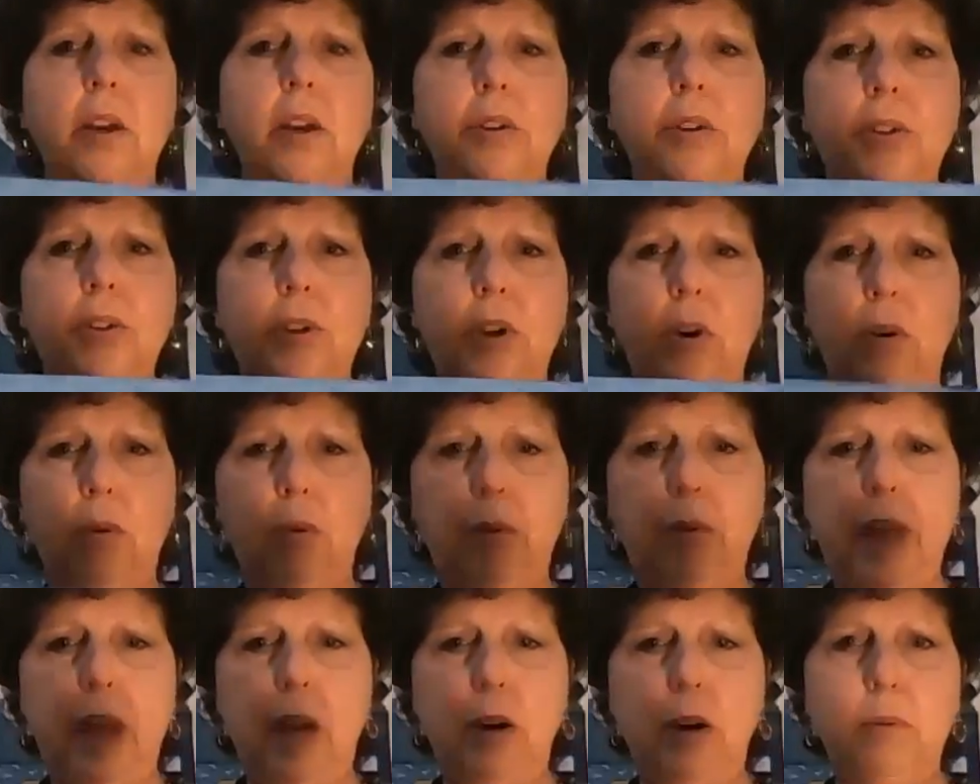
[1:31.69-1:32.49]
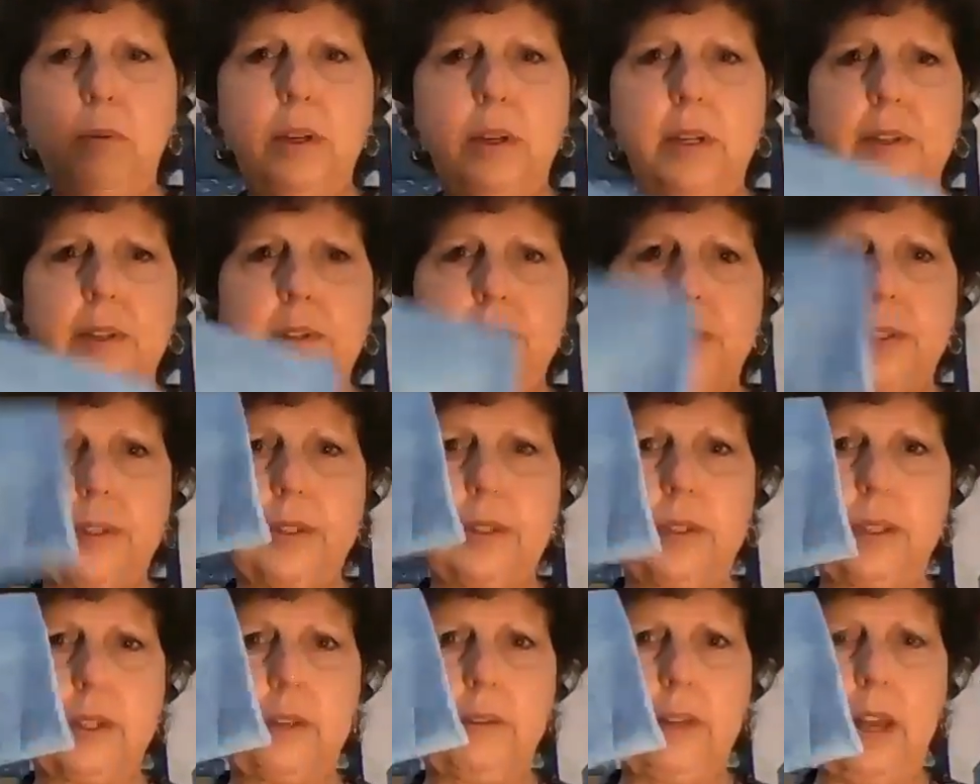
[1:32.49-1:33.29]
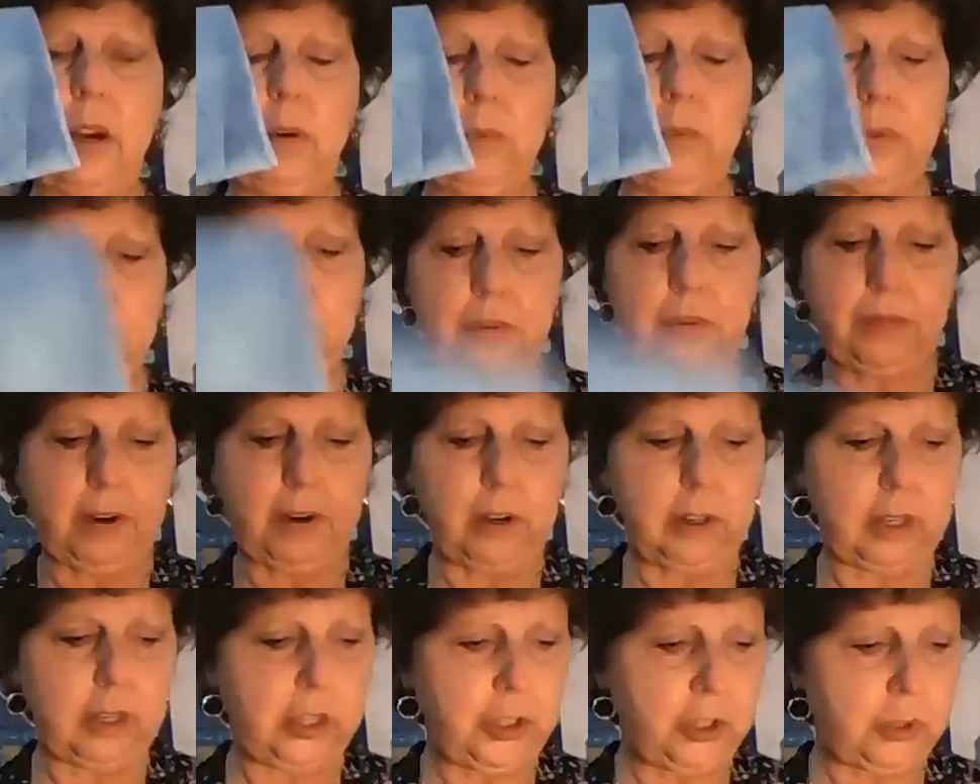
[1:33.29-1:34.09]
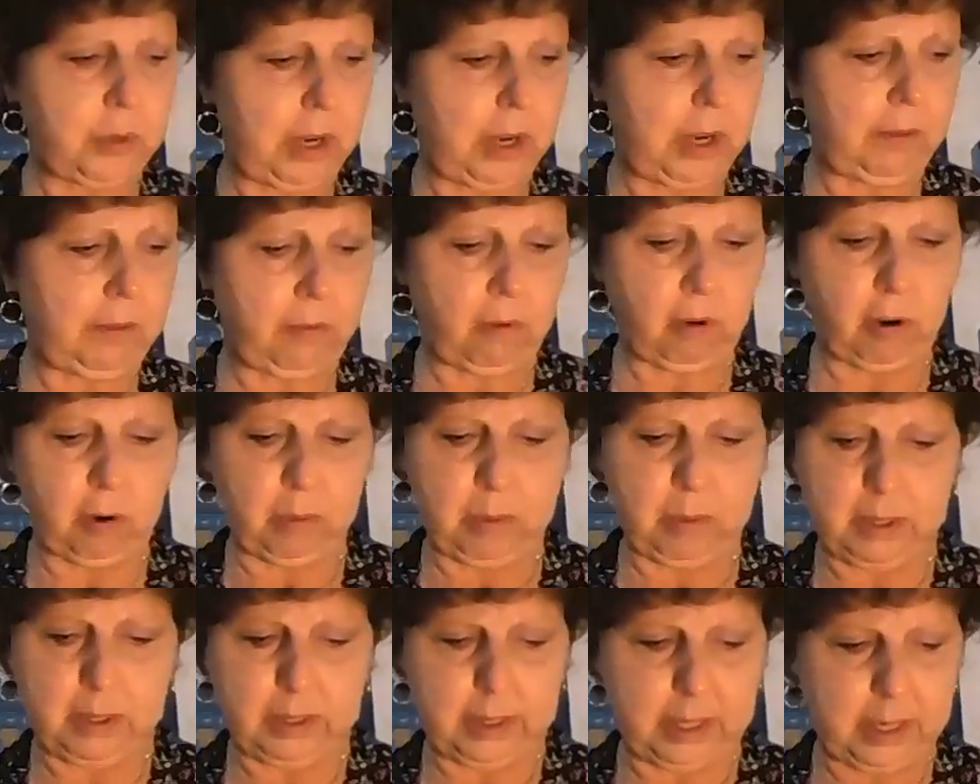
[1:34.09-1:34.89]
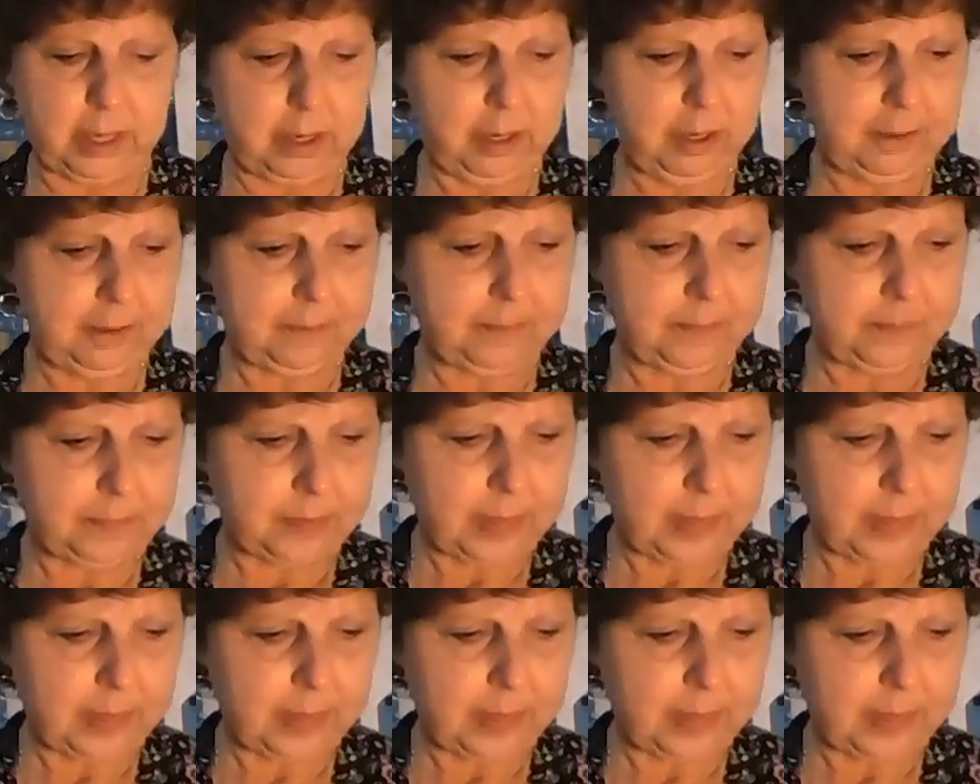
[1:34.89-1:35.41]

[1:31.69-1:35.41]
So that one's fairly straightforward there.